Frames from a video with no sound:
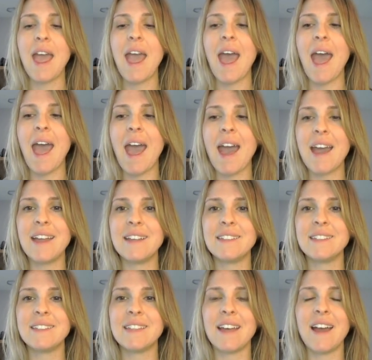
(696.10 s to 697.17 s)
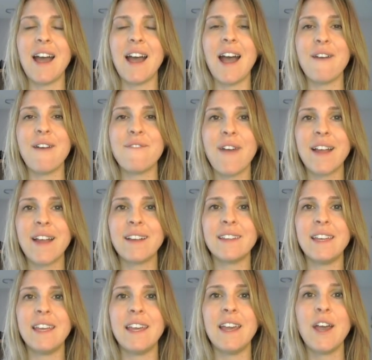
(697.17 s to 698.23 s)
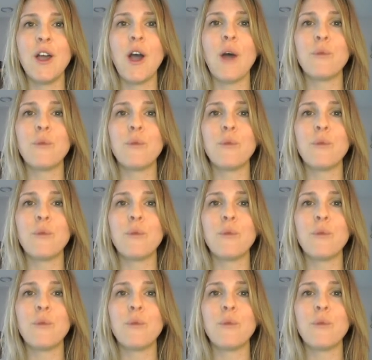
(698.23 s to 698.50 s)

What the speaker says: And finally,